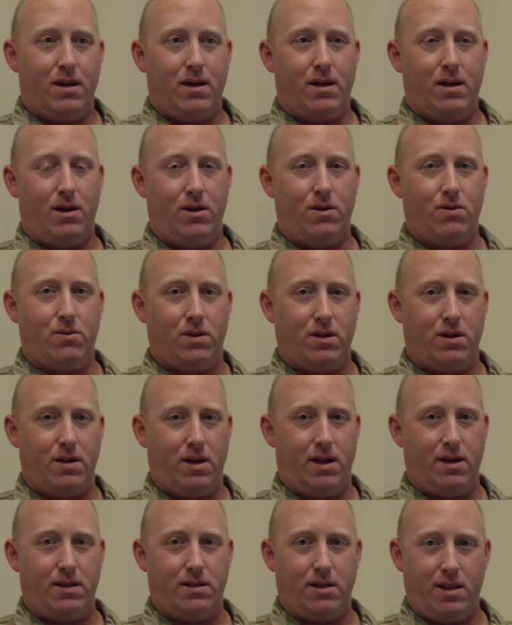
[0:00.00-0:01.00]

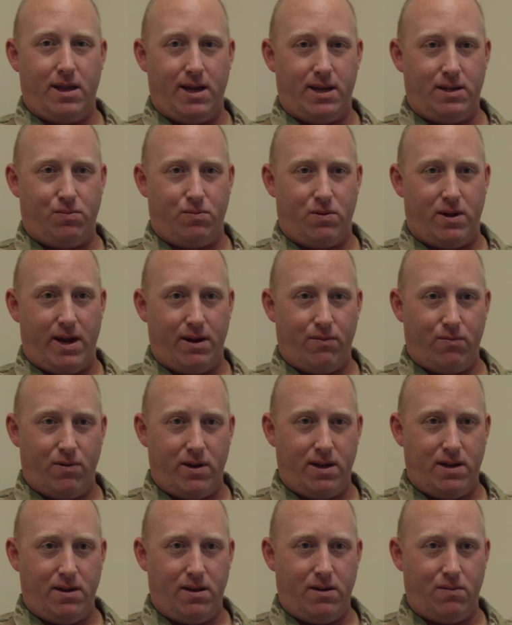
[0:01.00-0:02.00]
Oh, the last one I
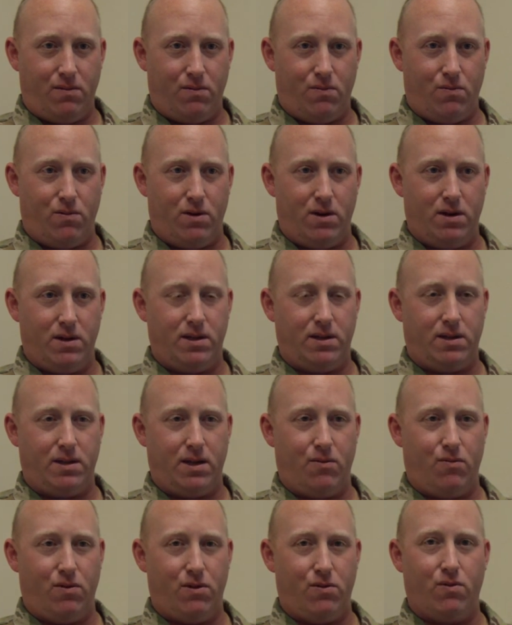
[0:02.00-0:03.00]
read was
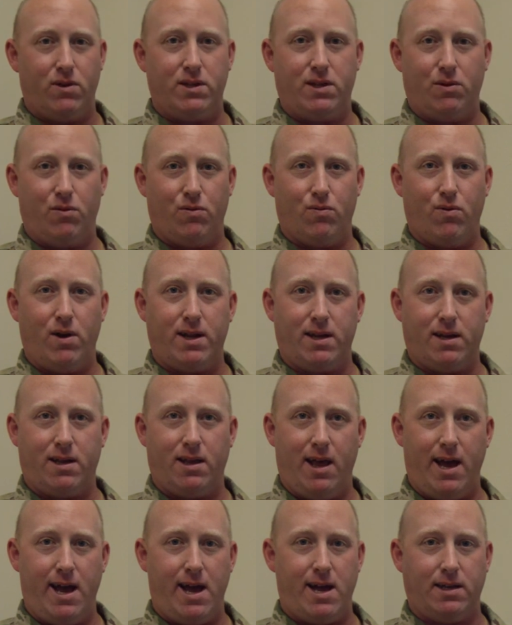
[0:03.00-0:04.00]
one of the ones that we read in
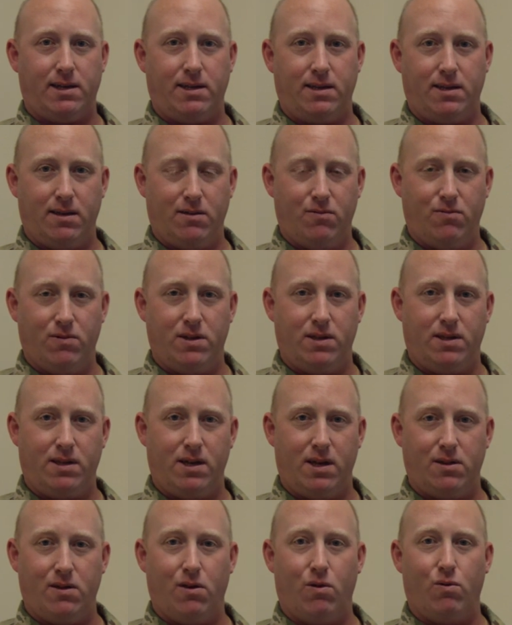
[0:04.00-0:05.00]
class. It was
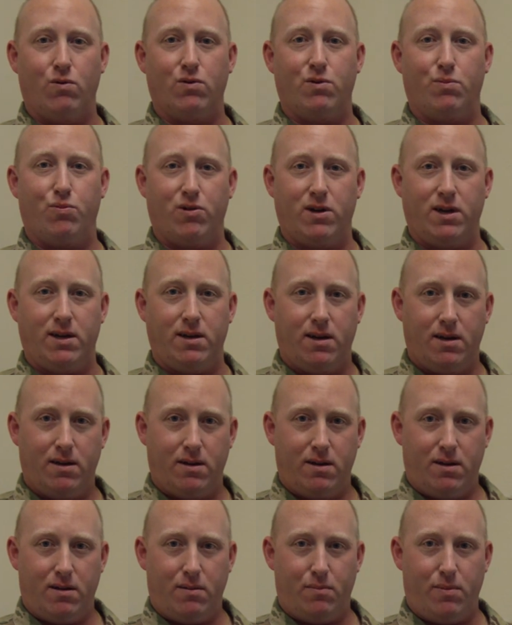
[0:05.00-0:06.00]
The Old Breed
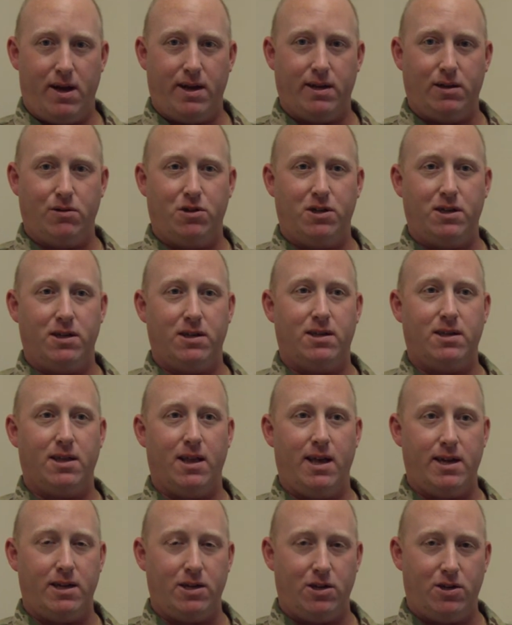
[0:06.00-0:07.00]
by Eugene
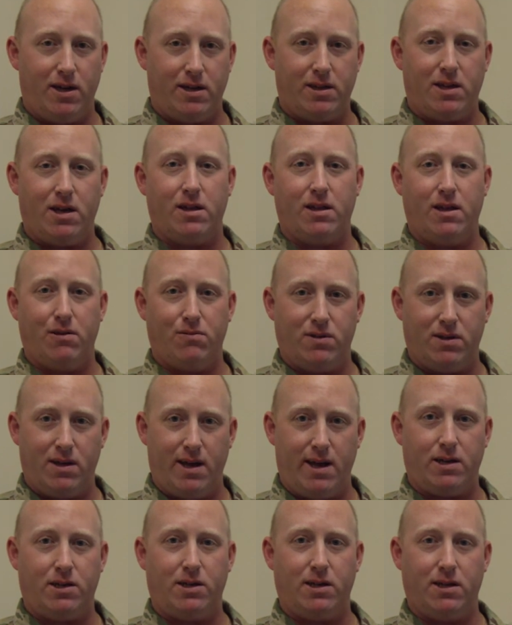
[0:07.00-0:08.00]
Sledge. I thought that was
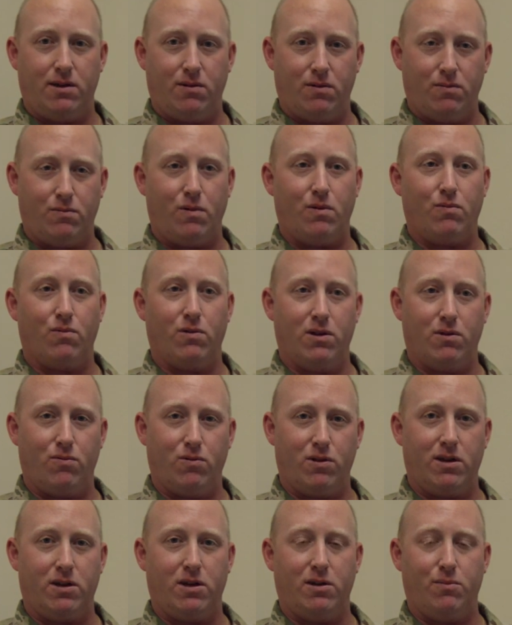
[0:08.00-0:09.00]
actually a really,
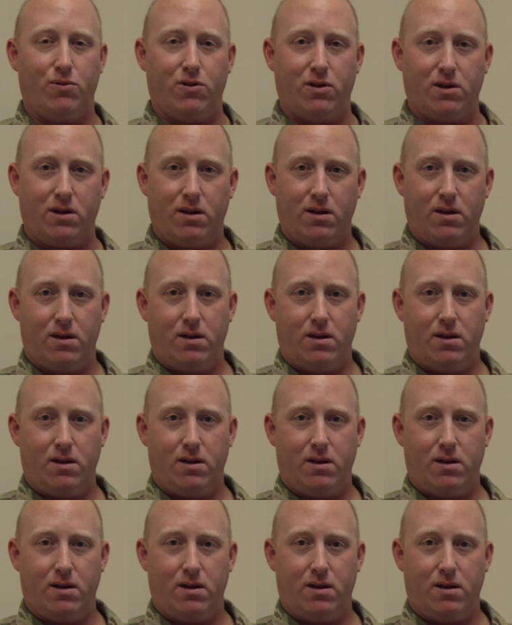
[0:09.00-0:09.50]
really good book.